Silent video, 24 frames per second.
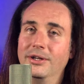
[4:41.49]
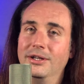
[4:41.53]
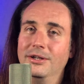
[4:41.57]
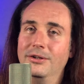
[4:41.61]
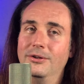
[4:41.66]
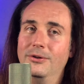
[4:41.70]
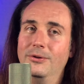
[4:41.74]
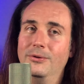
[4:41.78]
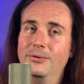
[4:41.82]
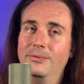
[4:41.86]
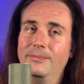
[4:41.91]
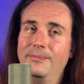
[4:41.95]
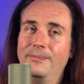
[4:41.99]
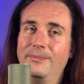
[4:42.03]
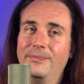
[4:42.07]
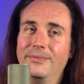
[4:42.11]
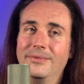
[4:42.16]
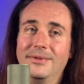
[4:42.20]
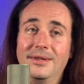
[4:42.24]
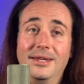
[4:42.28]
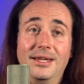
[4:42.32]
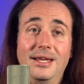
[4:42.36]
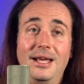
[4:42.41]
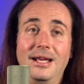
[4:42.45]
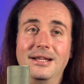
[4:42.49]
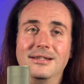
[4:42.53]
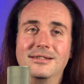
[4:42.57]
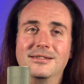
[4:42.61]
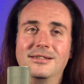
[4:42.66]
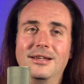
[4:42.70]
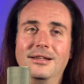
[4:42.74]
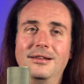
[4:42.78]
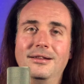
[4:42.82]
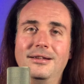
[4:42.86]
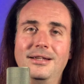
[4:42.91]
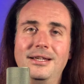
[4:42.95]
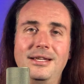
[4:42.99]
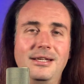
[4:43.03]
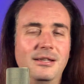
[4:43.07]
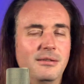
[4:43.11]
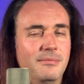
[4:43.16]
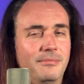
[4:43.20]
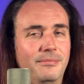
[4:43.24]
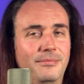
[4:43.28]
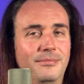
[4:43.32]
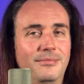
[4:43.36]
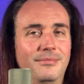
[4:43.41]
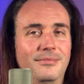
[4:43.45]
note, and suddenly
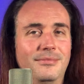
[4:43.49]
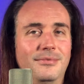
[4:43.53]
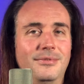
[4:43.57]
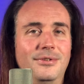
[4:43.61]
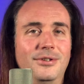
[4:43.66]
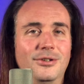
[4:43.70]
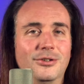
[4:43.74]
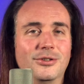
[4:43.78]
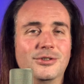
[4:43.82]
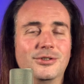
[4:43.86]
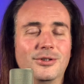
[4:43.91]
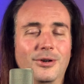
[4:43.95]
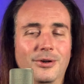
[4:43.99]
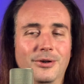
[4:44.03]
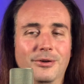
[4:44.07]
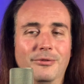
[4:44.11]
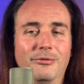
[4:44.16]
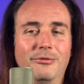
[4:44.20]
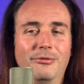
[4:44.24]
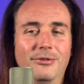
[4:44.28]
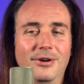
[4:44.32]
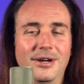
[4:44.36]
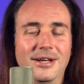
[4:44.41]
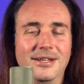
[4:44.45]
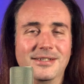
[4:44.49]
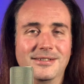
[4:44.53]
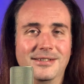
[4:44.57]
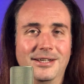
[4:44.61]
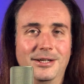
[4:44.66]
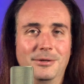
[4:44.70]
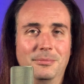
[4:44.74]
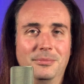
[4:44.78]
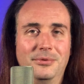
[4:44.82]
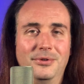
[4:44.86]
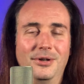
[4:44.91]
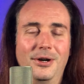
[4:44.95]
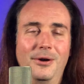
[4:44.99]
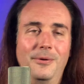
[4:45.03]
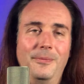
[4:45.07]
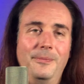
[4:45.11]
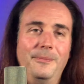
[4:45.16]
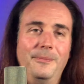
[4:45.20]
you're starting to phrase like a pro.